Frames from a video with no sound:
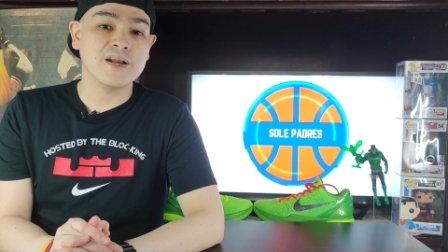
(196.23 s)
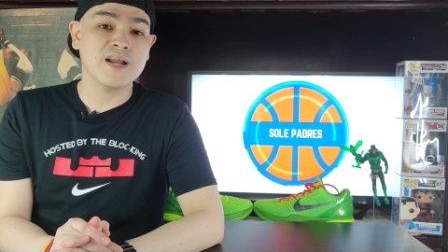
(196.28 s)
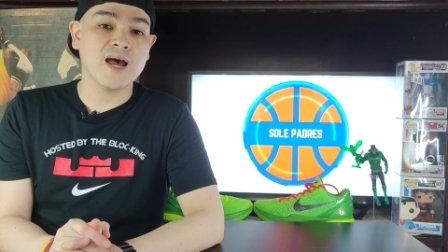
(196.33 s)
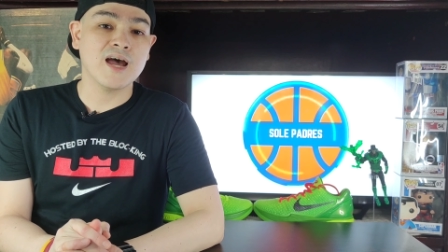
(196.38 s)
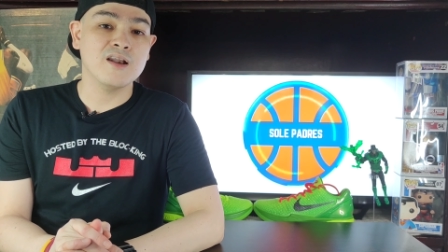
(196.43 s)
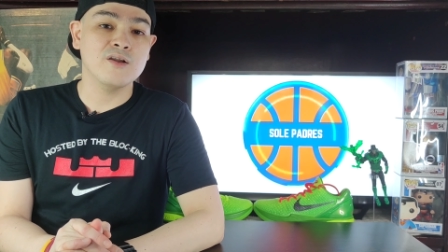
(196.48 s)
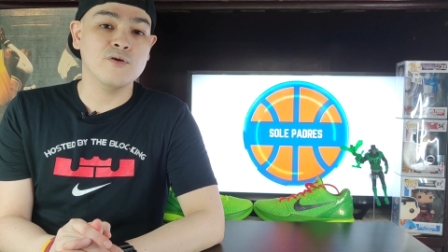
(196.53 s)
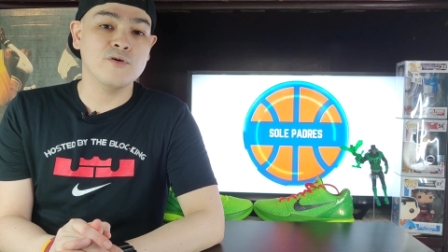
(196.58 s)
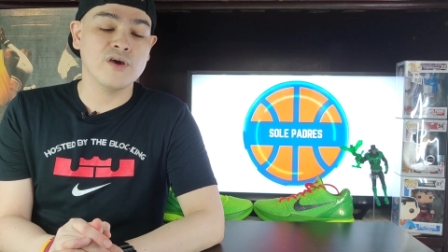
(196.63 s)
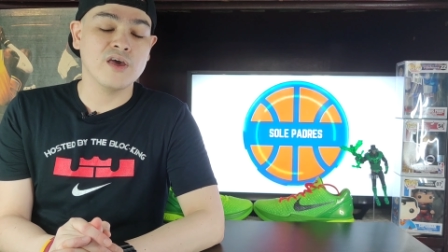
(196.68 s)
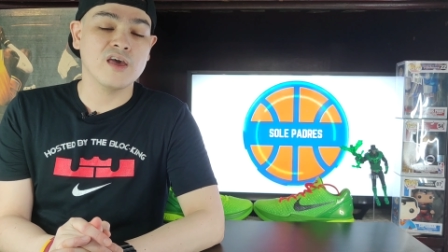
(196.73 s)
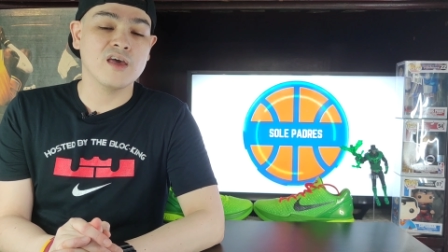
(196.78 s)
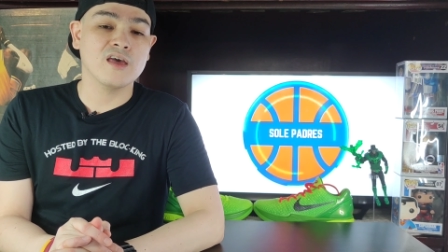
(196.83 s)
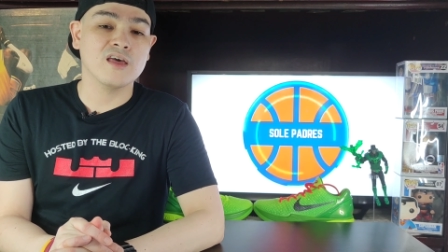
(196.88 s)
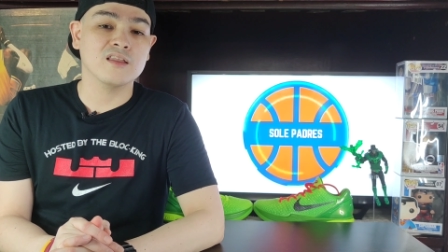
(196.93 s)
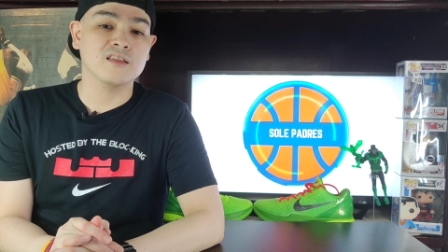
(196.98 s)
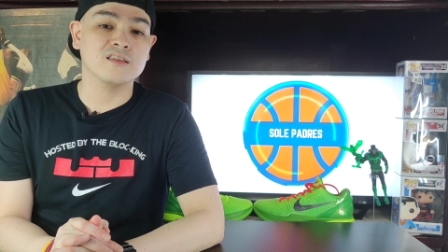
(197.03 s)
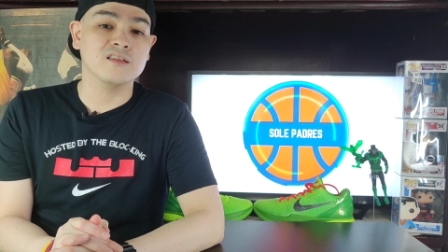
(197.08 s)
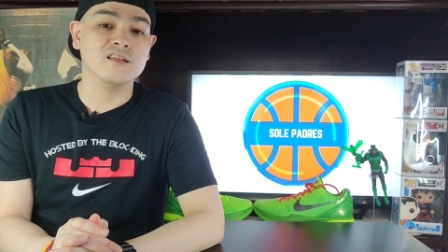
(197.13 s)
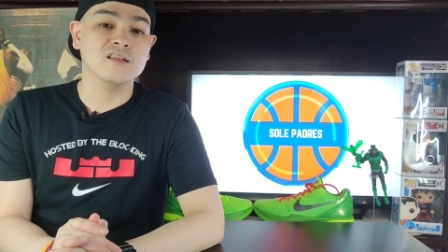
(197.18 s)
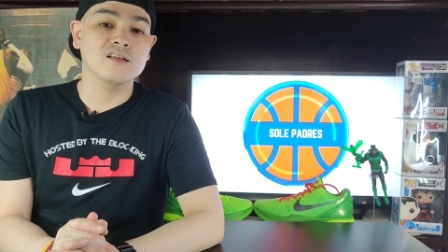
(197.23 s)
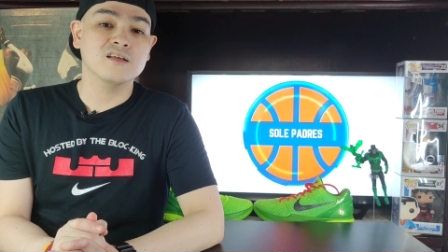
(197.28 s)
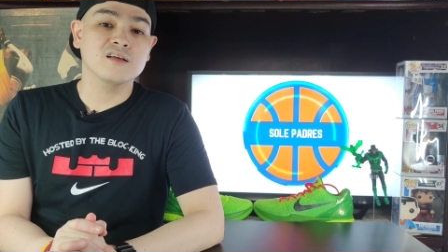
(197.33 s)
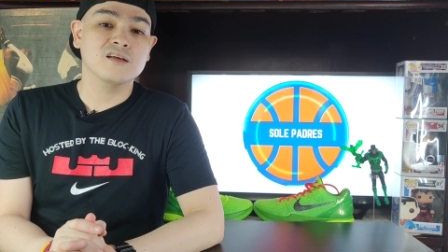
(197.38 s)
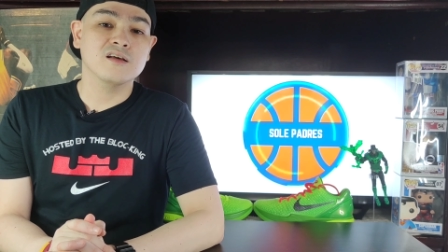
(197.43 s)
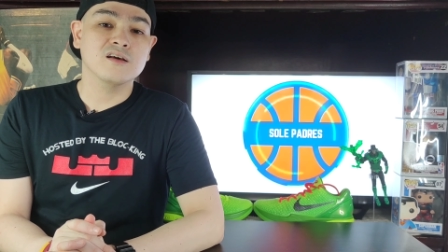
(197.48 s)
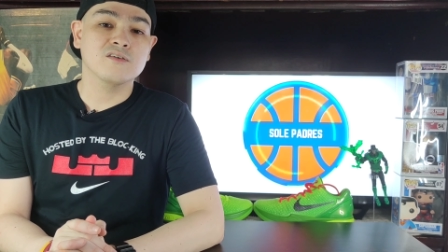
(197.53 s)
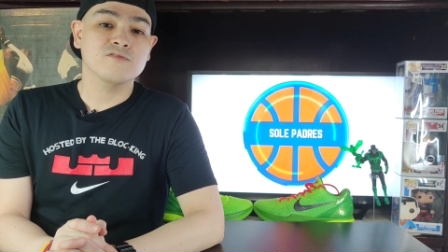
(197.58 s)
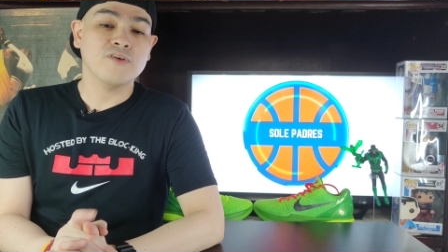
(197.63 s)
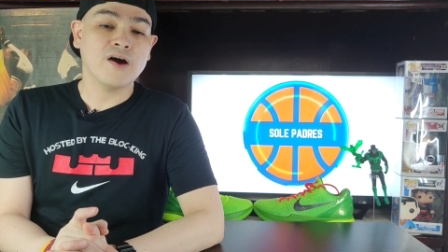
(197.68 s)
panalo and
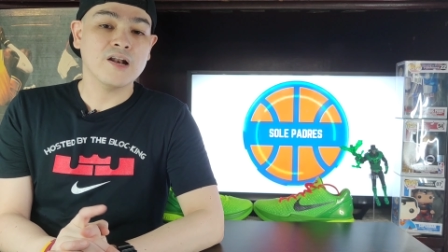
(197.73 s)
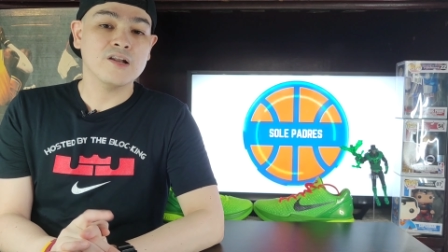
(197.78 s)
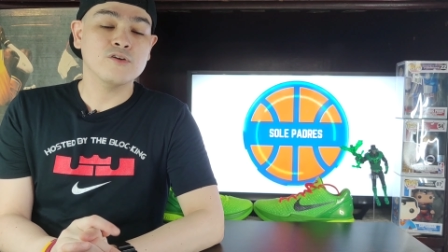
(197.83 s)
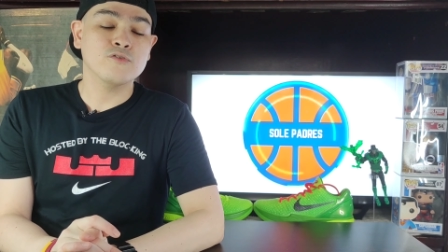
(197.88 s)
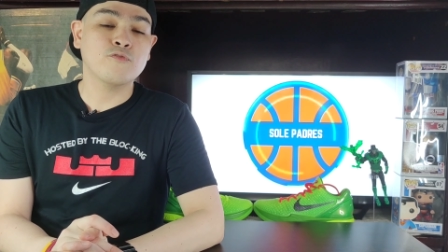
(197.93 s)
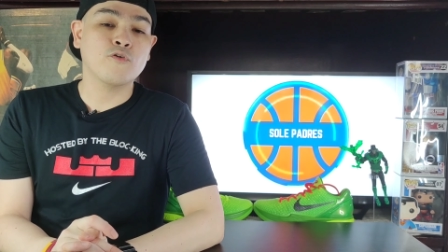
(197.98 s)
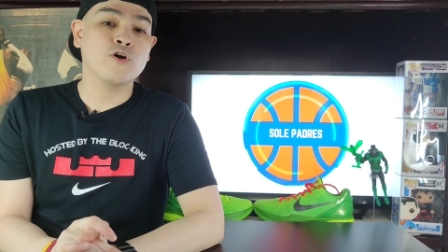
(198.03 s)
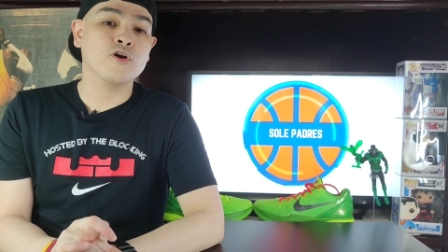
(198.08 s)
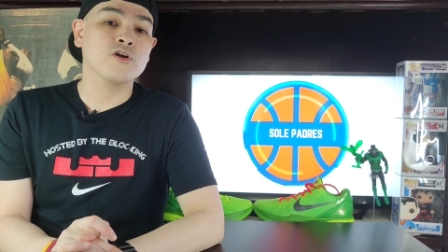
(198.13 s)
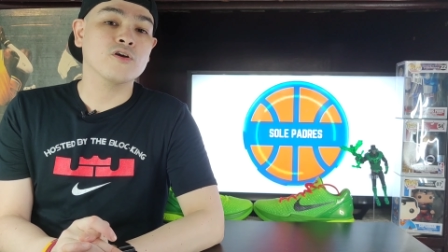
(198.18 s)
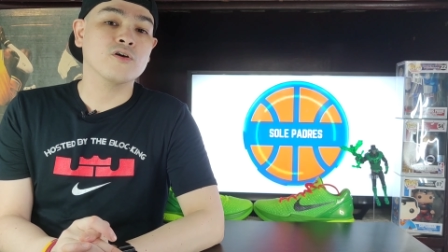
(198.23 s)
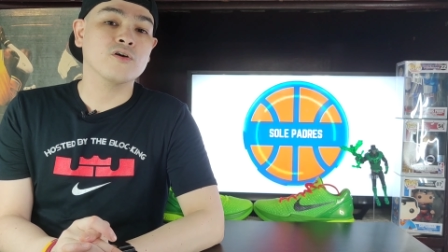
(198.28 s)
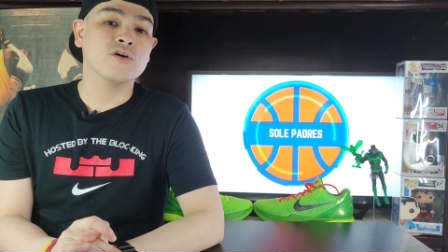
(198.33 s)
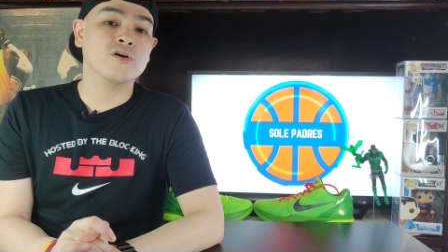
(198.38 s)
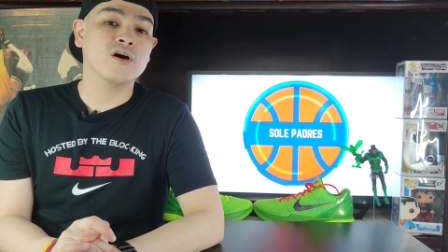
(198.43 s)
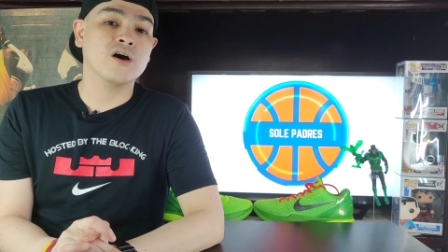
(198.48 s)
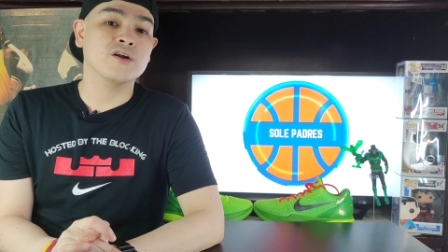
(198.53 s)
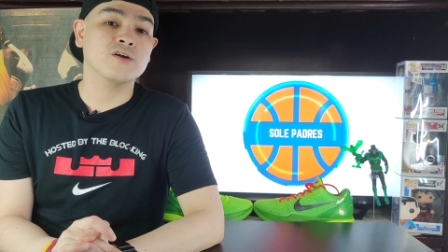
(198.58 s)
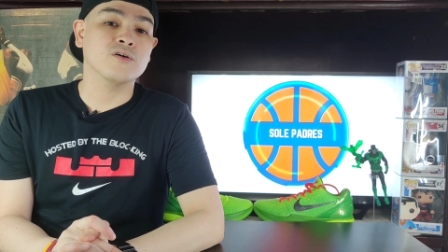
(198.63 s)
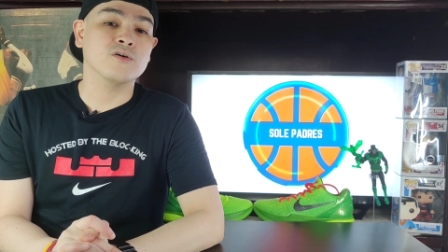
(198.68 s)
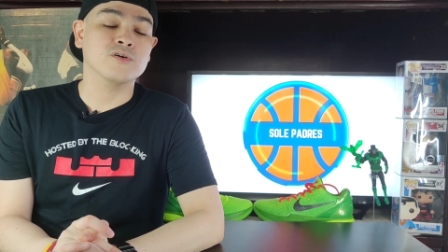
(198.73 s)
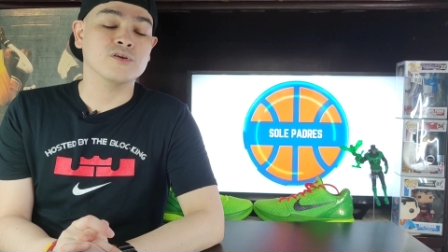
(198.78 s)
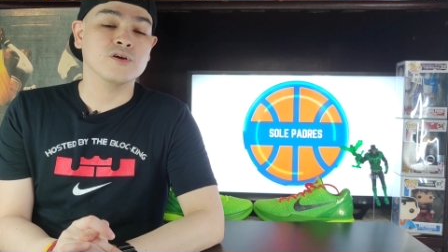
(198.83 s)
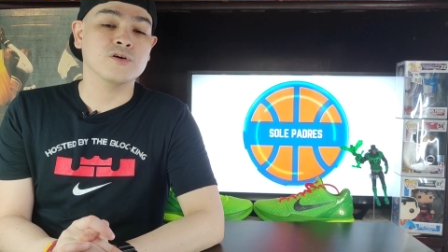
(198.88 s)
value for your ano,